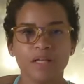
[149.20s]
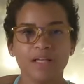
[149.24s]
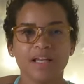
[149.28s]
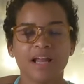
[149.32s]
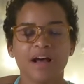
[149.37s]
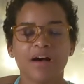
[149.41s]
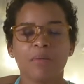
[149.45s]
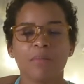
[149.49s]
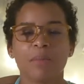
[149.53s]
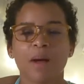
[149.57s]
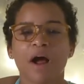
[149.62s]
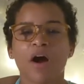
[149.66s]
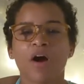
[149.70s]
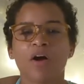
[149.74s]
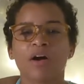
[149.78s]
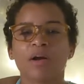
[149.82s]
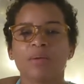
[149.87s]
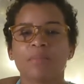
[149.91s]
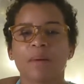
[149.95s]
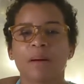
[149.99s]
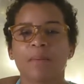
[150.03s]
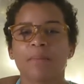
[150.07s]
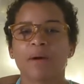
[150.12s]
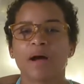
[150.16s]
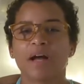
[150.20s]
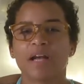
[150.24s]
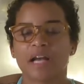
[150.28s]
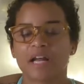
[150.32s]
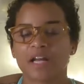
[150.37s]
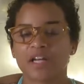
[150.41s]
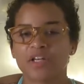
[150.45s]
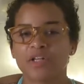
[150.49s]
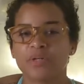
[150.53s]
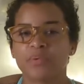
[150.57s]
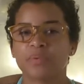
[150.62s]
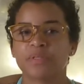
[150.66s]
Now in my heart and my mind,
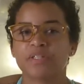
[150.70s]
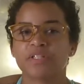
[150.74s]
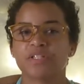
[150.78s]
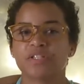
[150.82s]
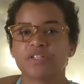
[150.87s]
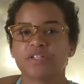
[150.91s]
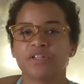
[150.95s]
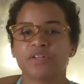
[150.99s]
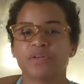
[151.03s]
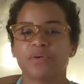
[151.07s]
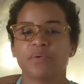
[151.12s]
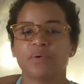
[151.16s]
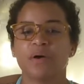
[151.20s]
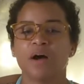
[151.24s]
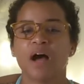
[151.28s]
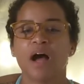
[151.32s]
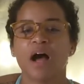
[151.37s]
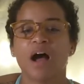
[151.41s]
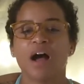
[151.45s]
I knew what to do.